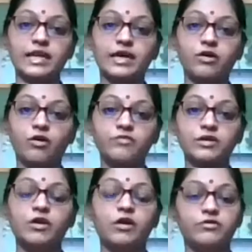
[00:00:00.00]
like coughing
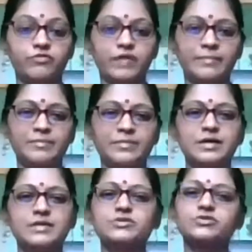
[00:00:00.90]
a lot of phlegm,
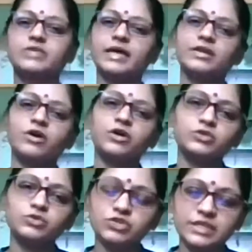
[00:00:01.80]
so try not to
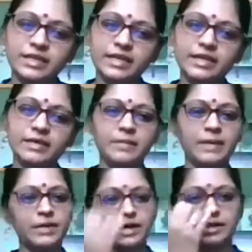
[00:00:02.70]
do Shitali.
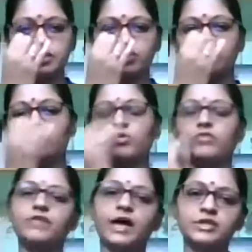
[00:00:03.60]
Maybe continue more
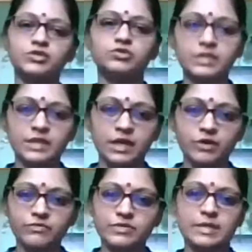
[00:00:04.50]
of Nadi Shuddhi
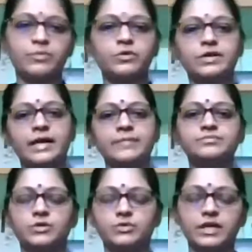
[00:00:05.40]
now for some more time.
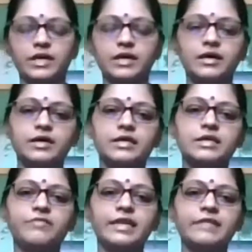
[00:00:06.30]
Okay.
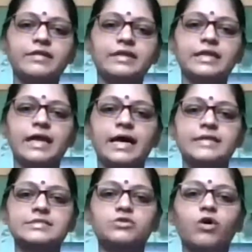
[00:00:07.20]
If anyone has
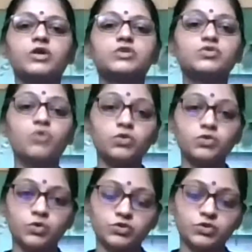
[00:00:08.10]
got a sore
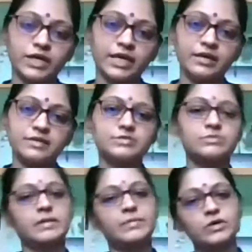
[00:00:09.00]
throat today, so
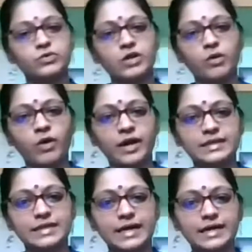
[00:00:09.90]
maybe you could
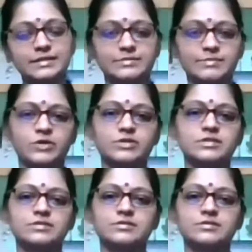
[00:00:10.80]
avoid that because.